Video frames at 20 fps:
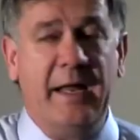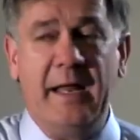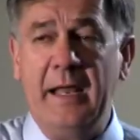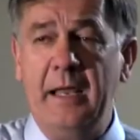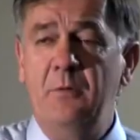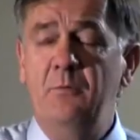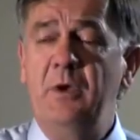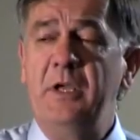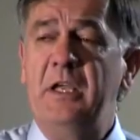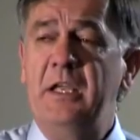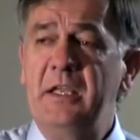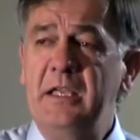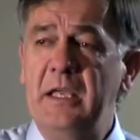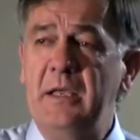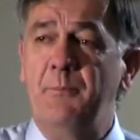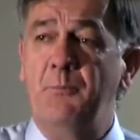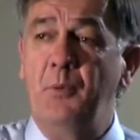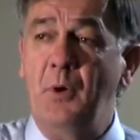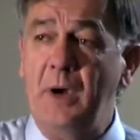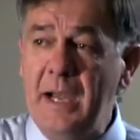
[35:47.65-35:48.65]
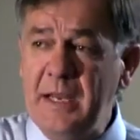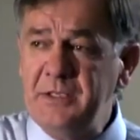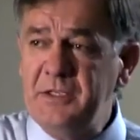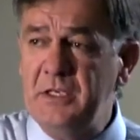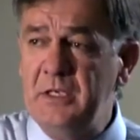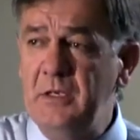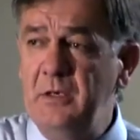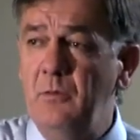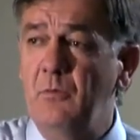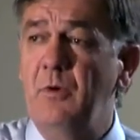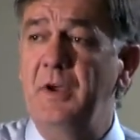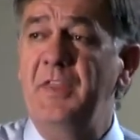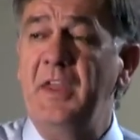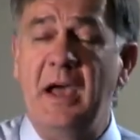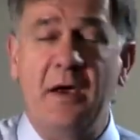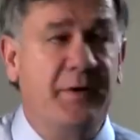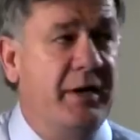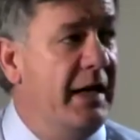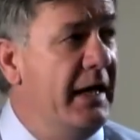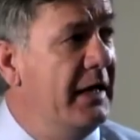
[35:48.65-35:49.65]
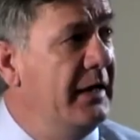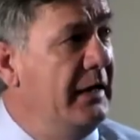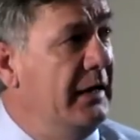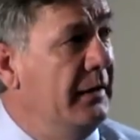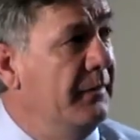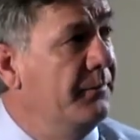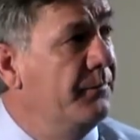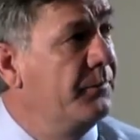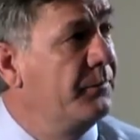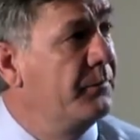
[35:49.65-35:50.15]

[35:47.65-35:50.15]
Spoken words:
and we can get branching without heading.